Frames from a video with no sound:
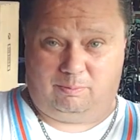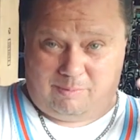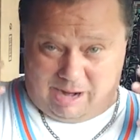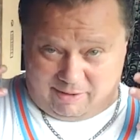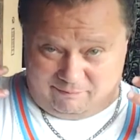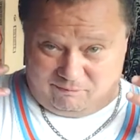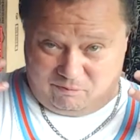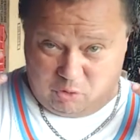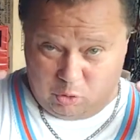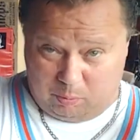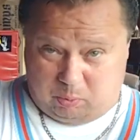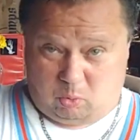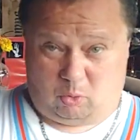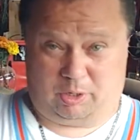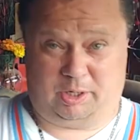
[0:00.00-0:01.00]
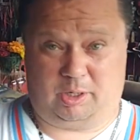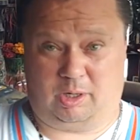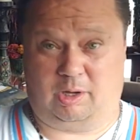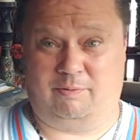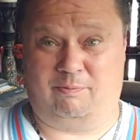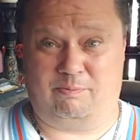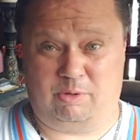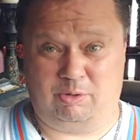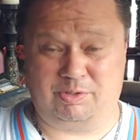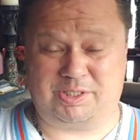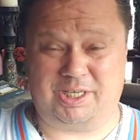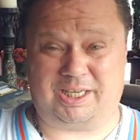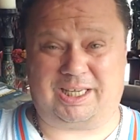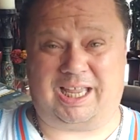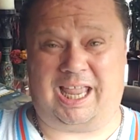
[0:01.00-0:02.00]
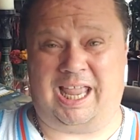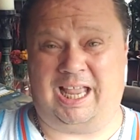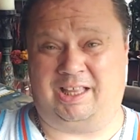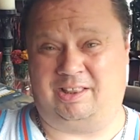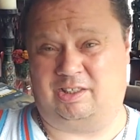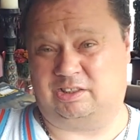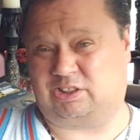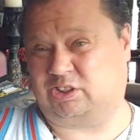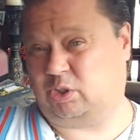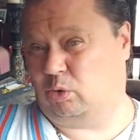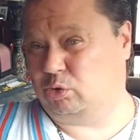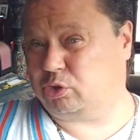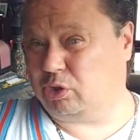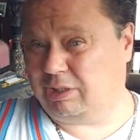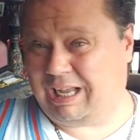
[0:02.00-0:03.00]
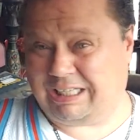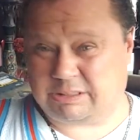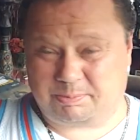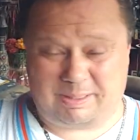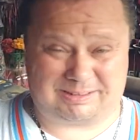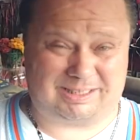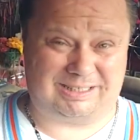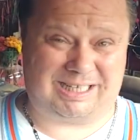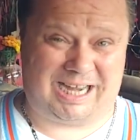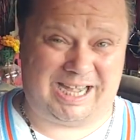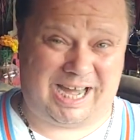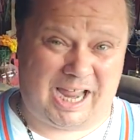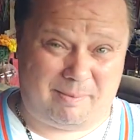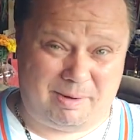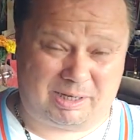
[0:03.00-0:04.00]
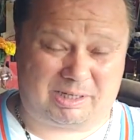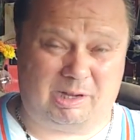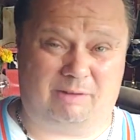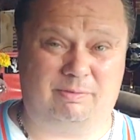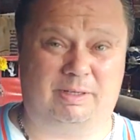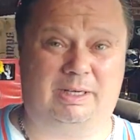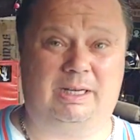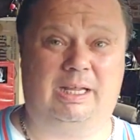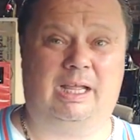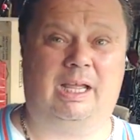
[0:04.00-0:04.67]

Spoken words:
my viewpoint of music and the social aspect, the dynamic of it.